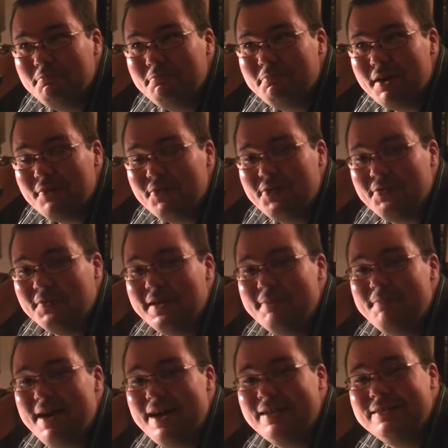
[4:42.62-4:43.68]
about 3
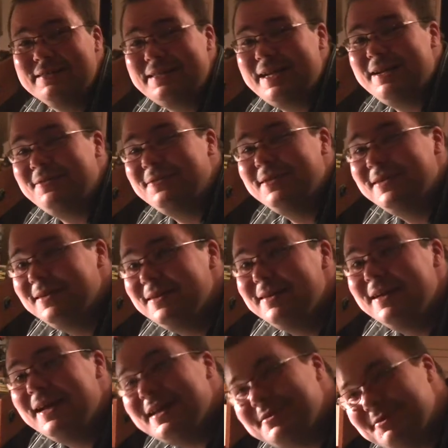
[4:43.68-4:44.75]
miles down.
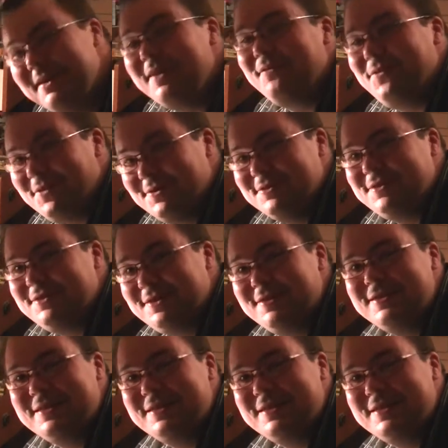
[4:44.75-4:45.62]
That's when I first saw the